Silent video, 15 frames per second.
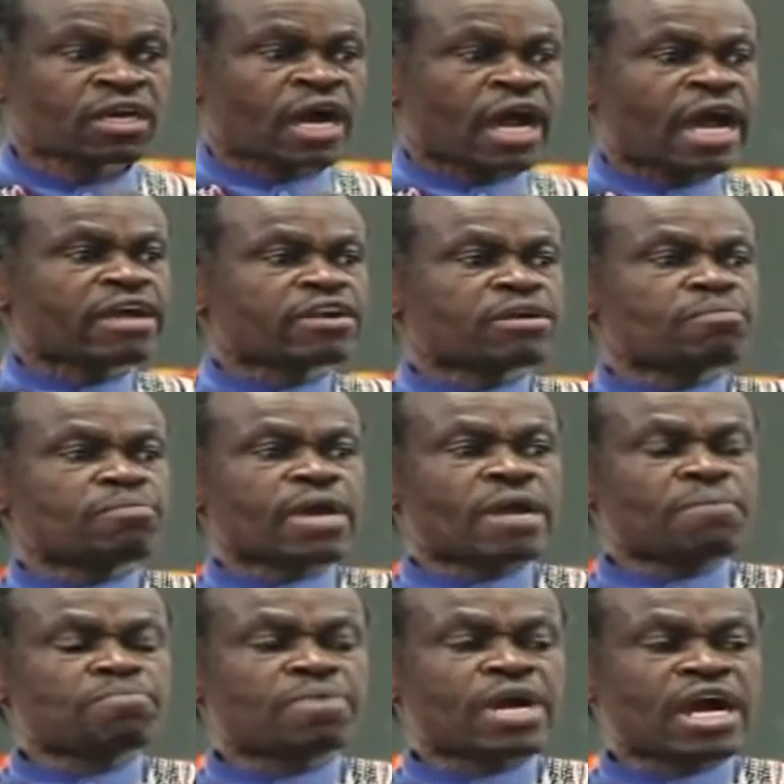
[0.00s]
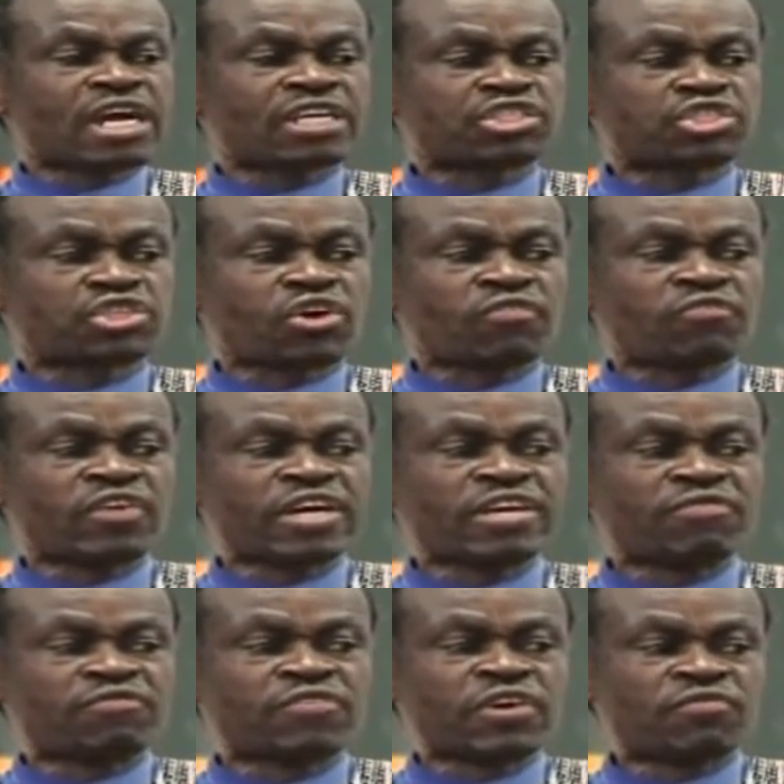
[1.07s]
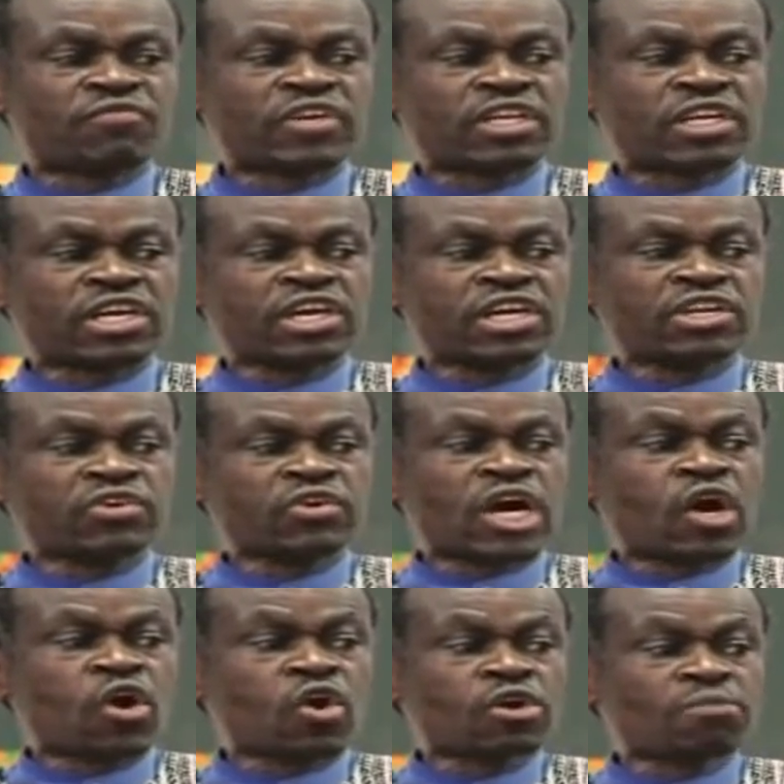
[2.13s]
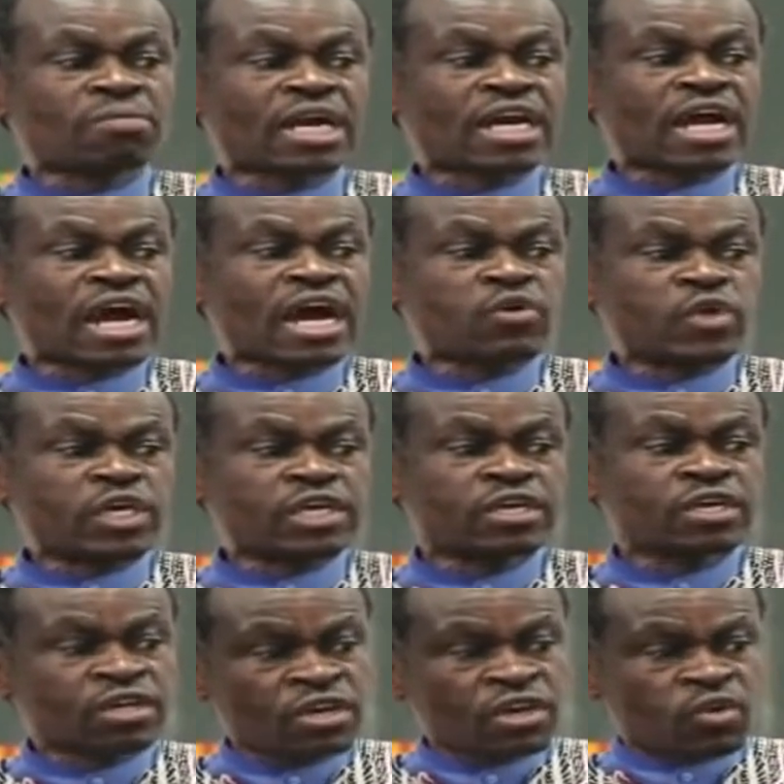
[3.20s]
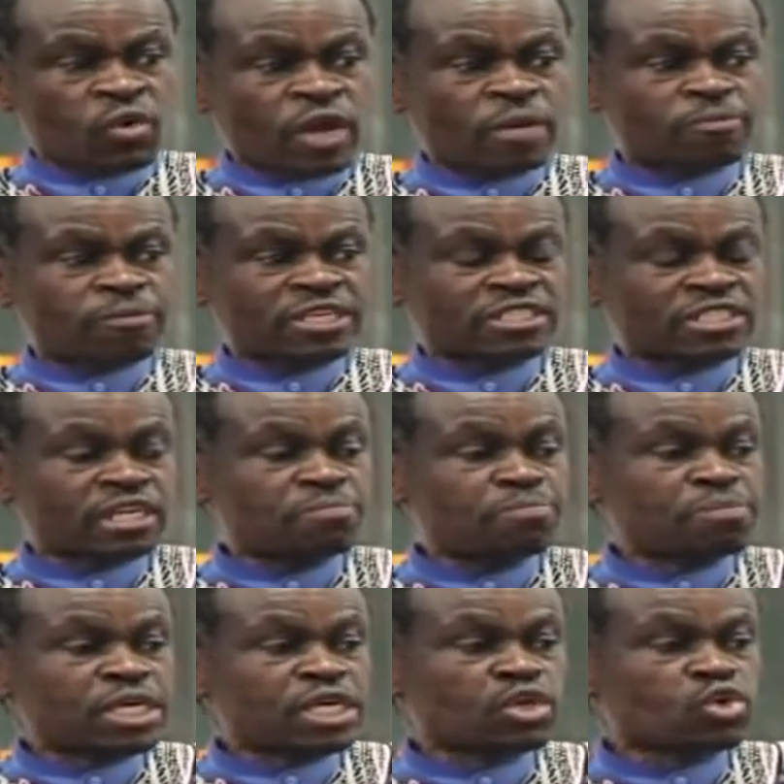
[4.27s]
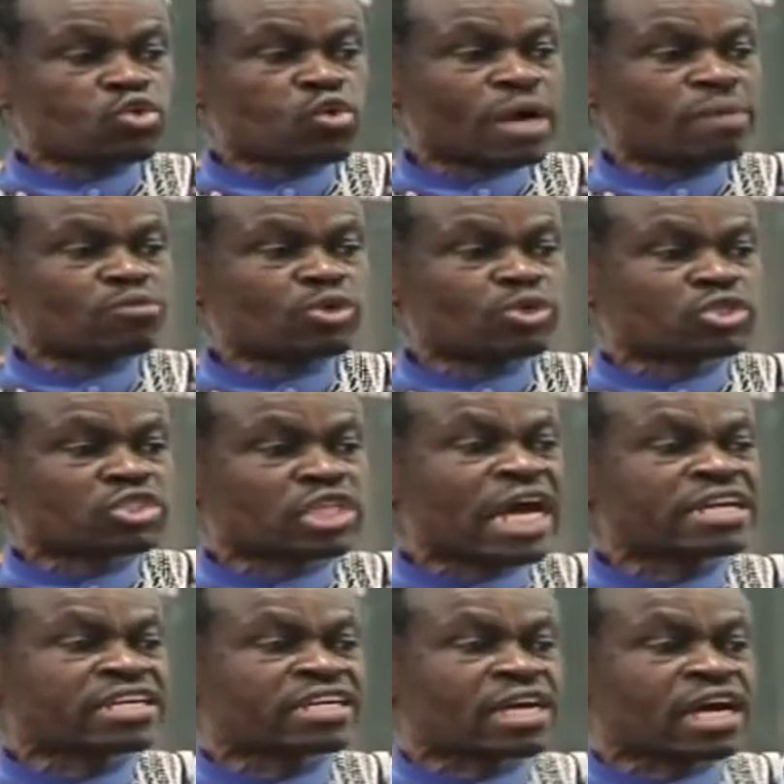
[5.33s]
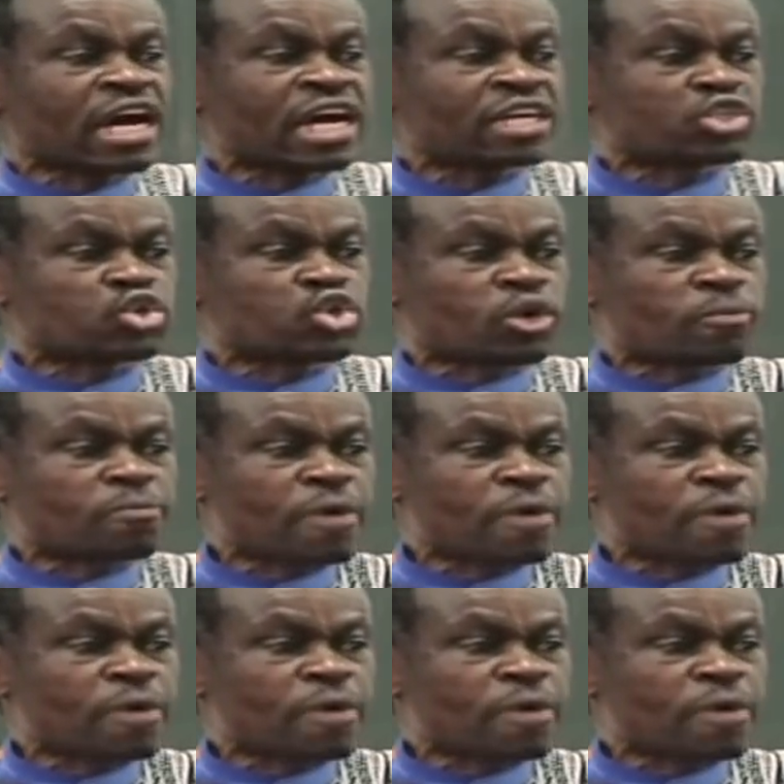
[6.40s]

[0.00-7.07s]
I remember so very vividly in your own Malawi, when President Bingu wa Mutharika took